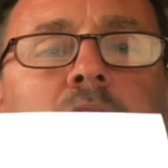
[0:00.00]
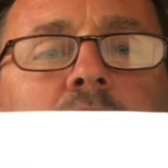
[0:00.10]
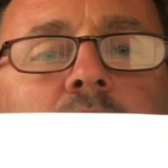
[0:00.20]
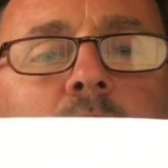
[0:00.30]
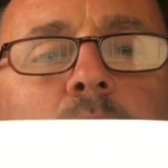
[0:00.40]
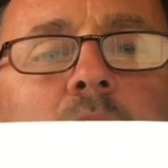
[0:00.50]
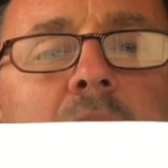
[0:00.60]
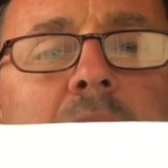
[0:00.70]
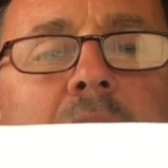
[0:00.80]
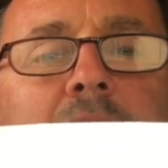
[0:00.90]
So we're
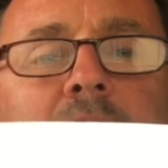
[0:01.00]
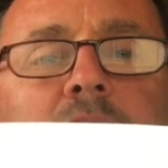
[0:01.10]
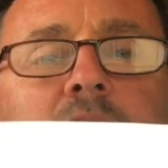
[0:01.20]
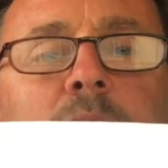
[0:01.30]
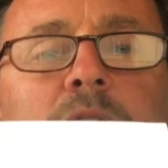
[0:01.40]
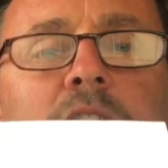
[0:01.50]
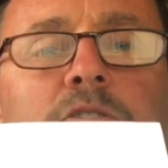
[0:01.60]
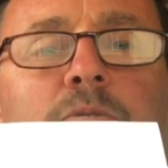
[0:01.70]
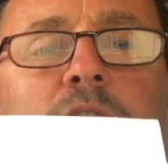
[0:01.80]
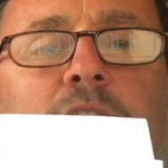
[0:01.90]
adding something
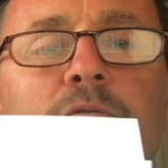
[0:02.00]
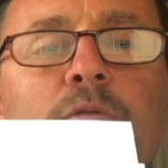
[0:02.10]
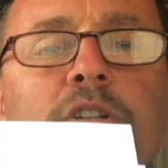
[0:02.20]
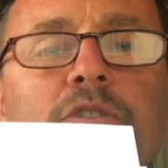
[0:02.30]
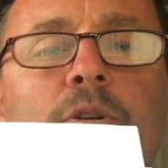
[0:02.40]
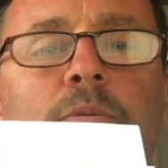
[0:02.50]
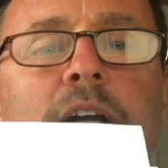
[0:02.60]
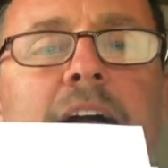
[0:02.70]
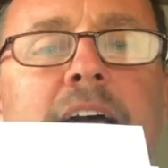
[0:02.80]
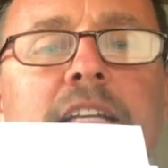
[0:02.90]
to reinforce, or we're
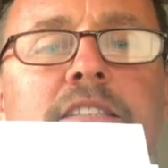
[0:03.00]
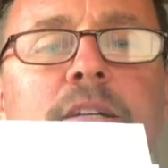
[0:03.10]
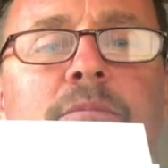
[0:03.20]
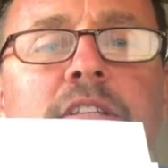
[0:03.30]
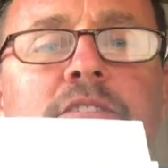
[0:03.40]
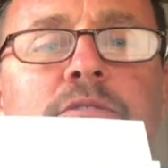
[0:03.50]
adding something to